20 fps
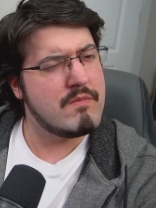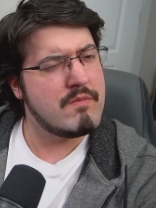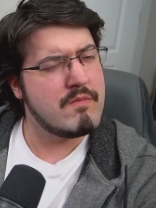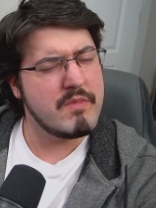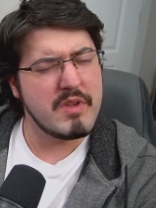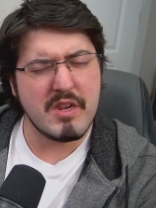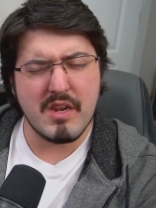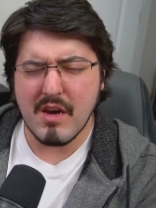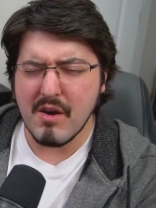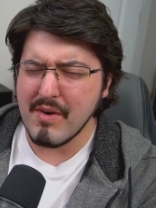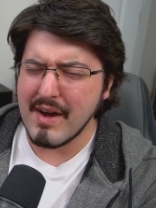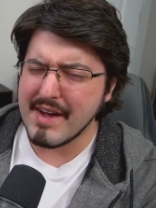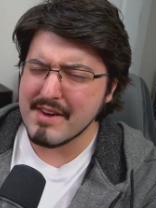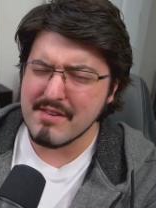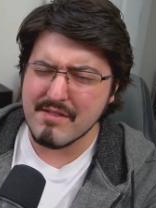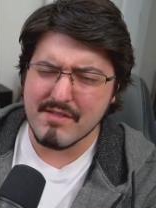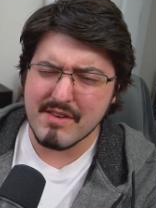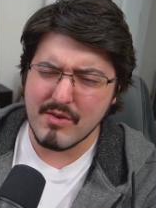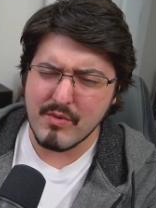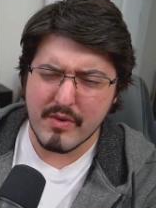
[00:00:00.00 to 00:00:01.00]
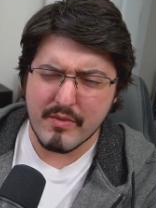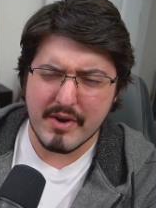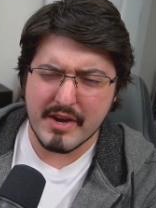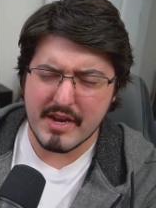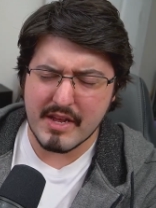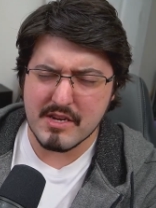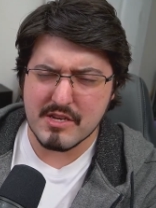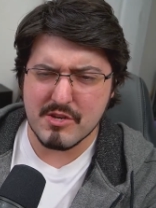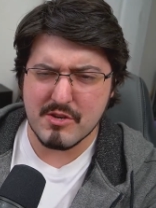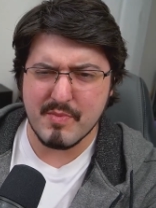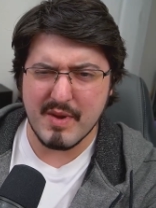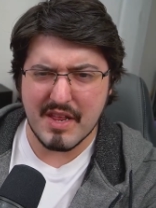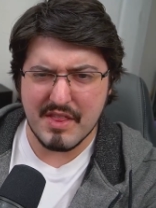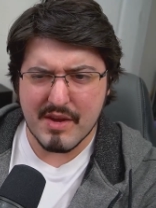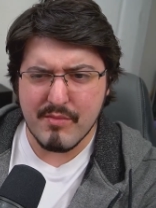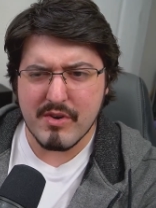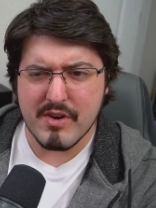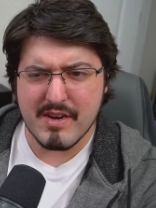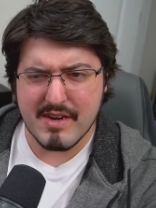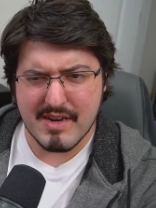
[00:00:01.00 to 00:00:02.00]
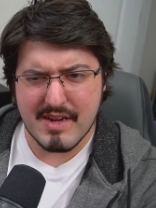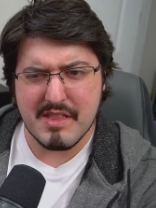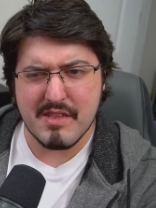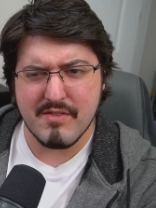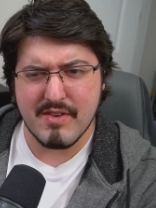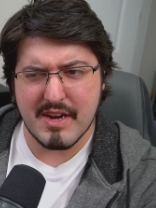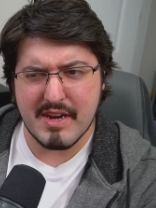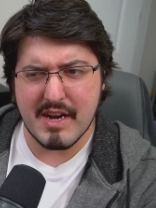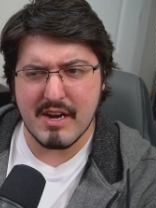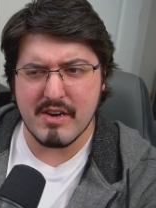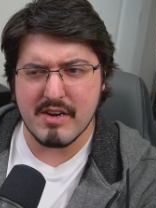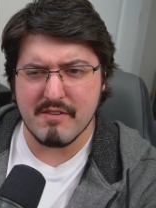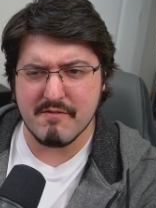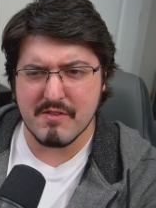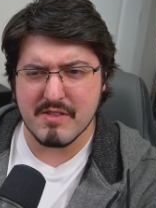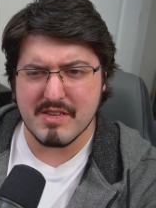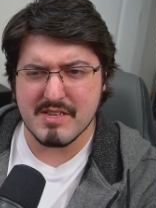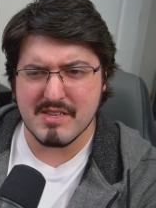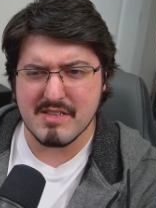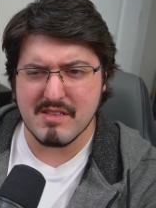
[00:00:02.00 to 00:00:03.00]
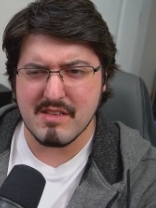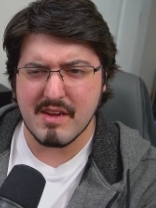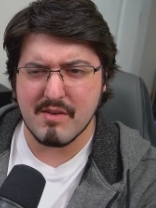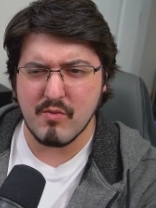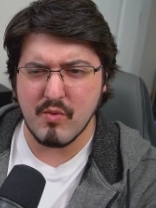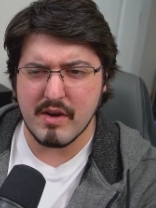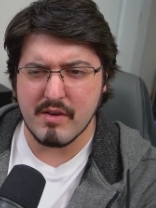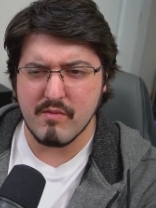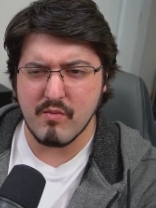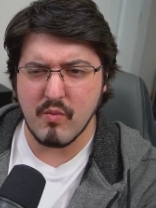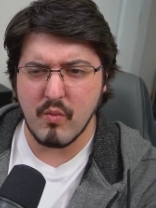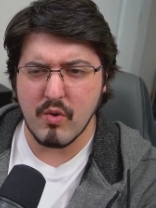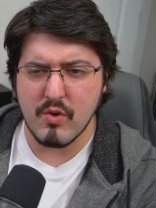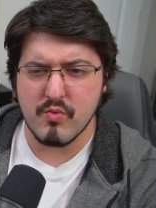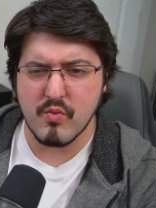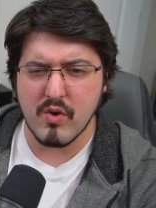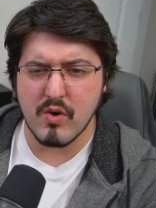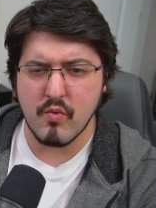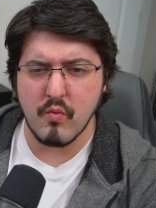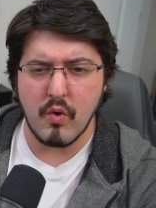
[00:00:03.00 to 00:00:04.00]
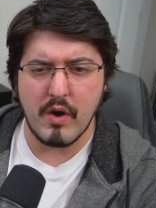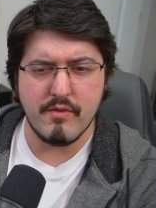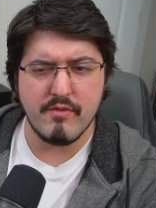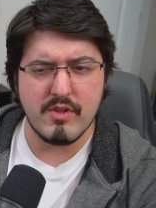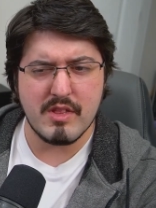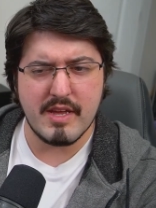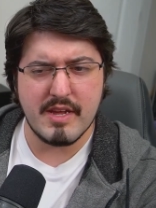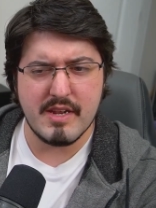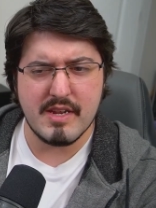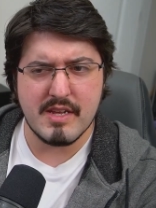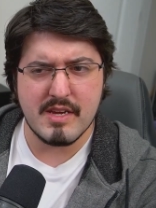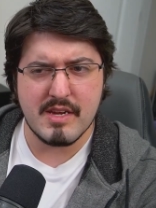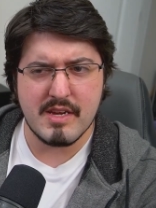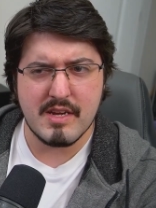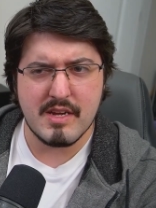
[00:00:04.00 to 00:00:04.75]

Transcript: You know, I don't know what we're getting into, but I think we're in the right area for this is like what? World War One related?